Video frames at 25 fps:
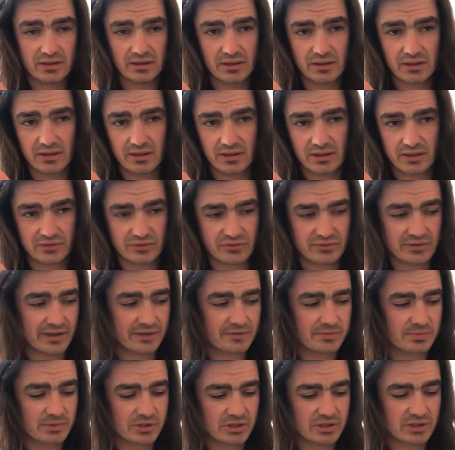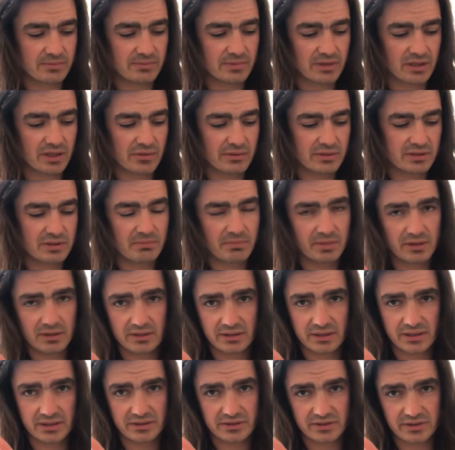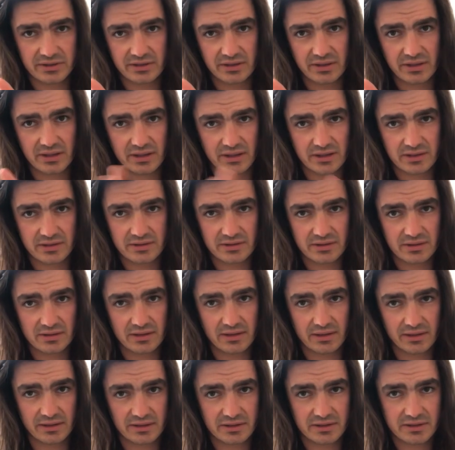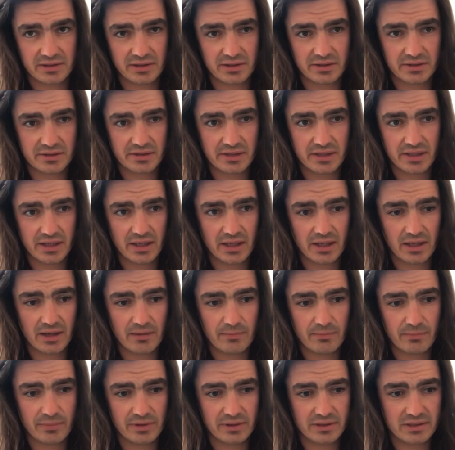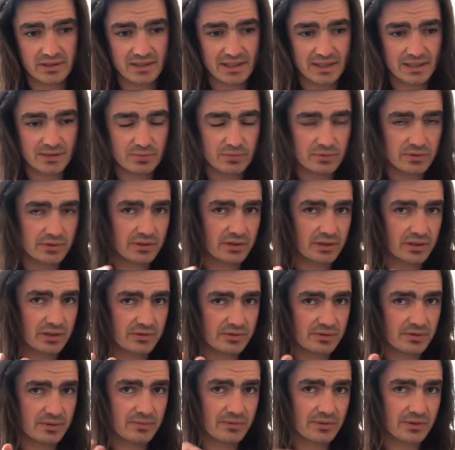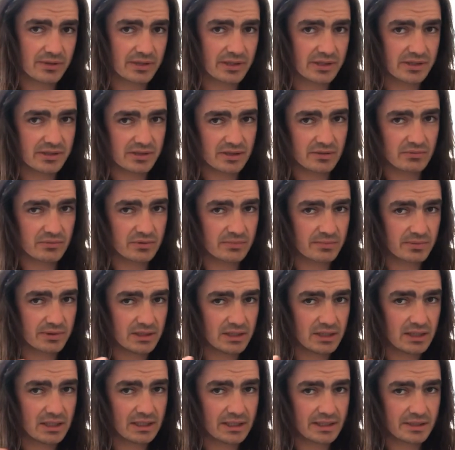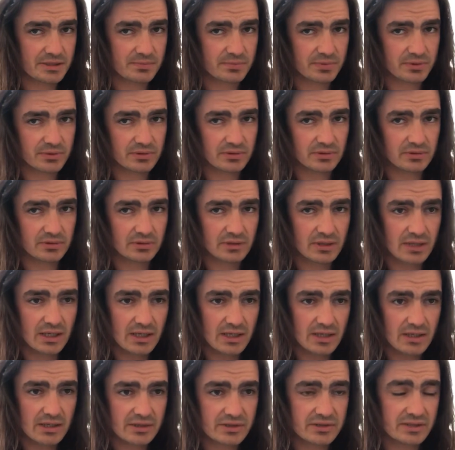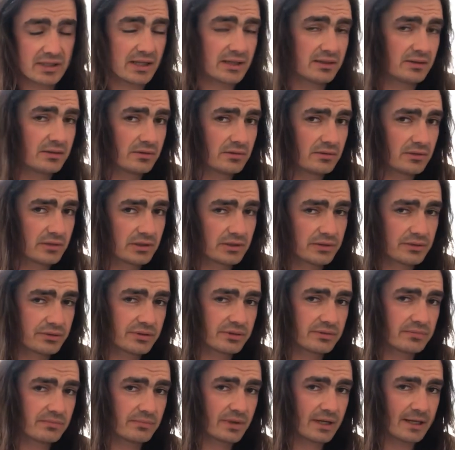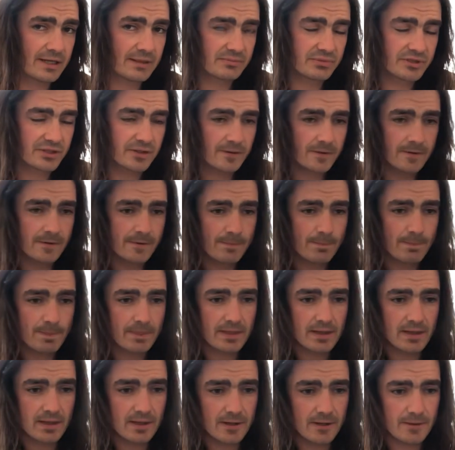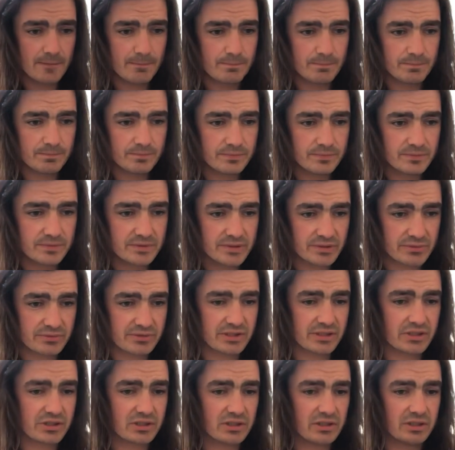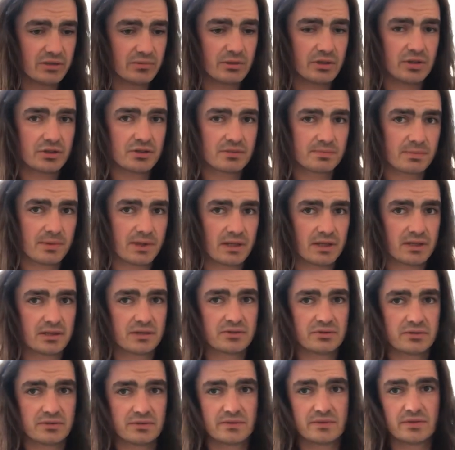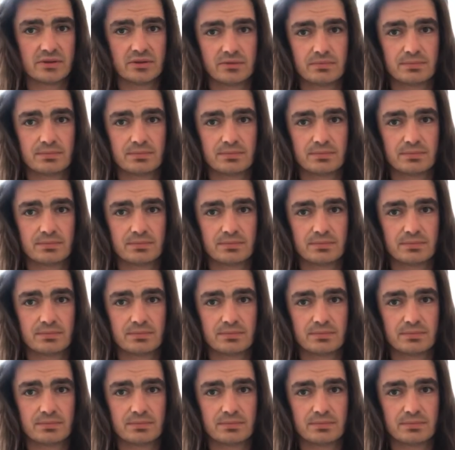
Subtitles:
there's craftsmanship that go into building certain things like guitars, but there's less work that goes into one of these than there would be a Les Paul standard or a custom, perhaps. So essentially you are just buying sort of two